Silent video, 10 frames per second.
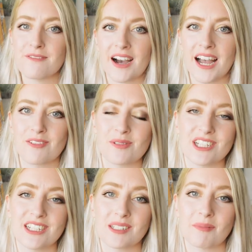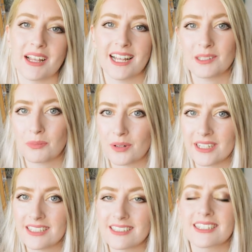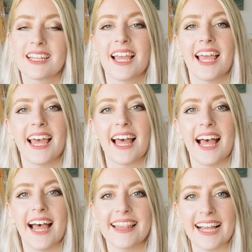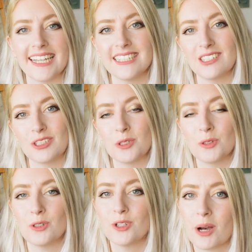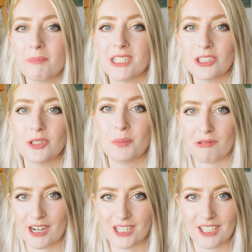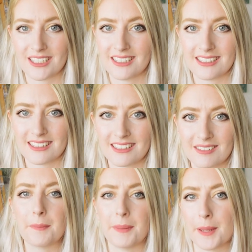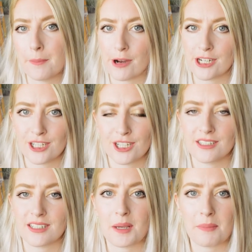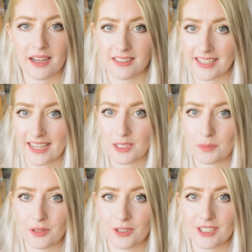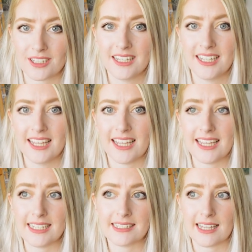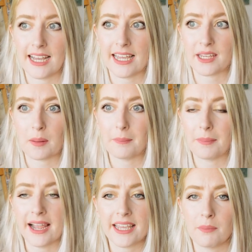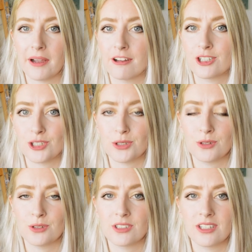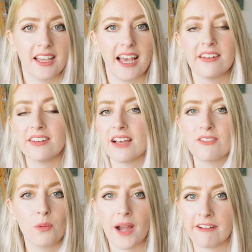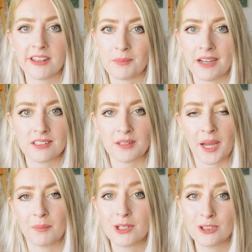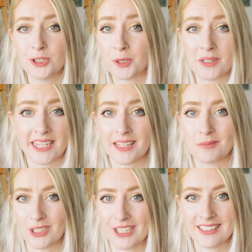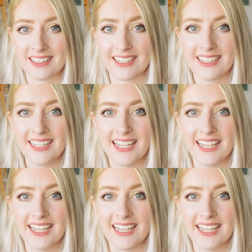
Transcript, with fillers: five, which is my last point, and that is to not be too precious. Being precious about a sketchbook is like buying a pair of shoes and never wearing them outside because you don't want to get them dirty